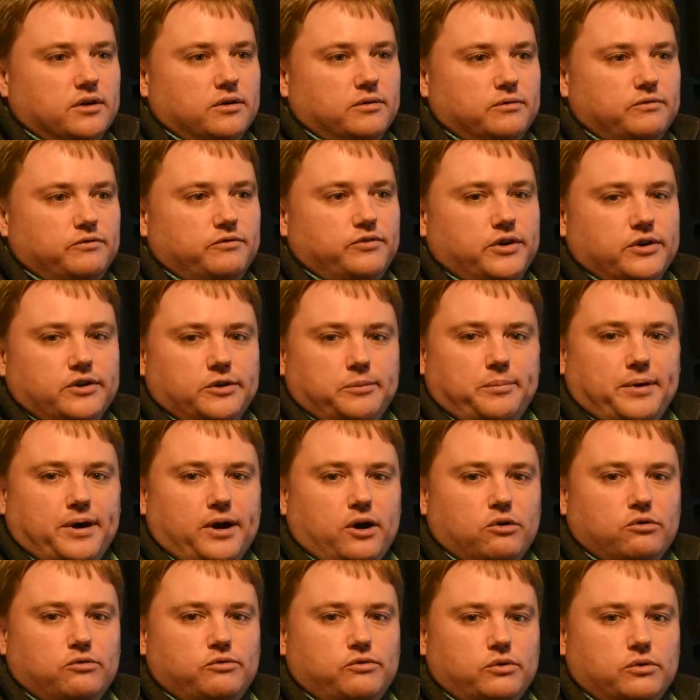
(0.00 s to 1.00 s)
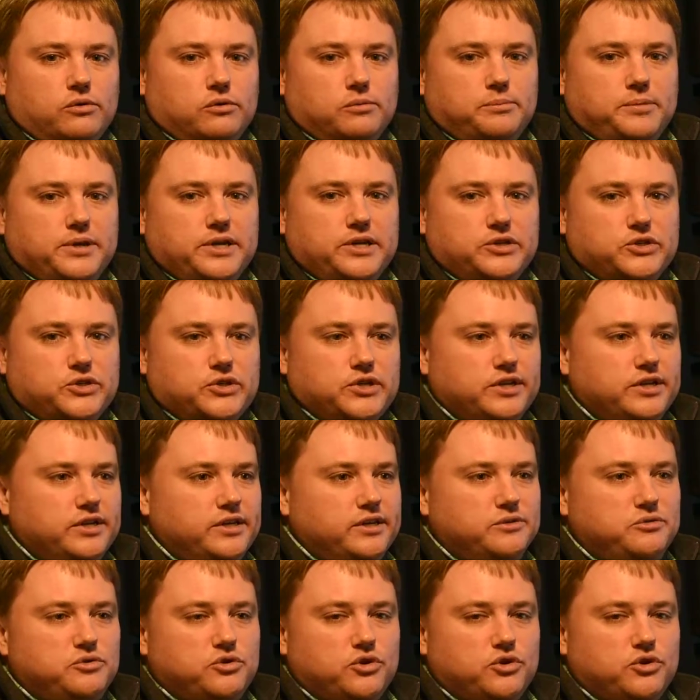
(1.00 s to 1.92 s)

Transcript: fairly powerful PC